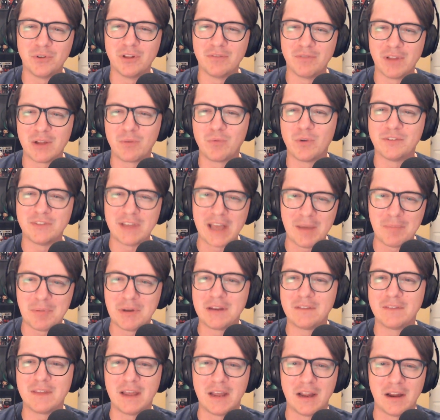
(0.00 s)
of like what's
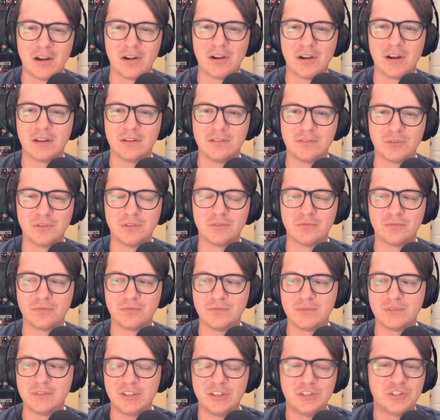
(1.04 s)
happening there and sort of
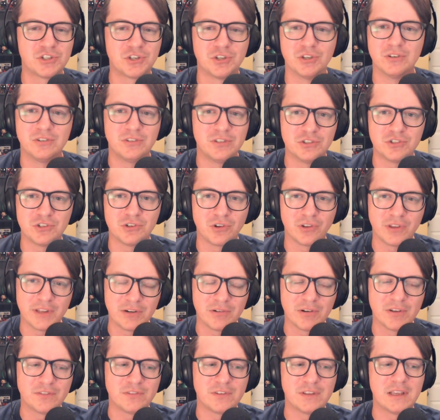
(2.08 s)
teach good digital
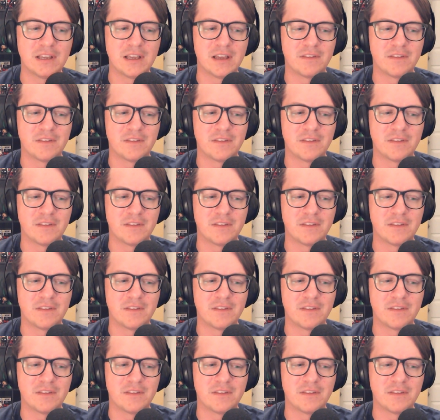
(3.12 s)
literacy.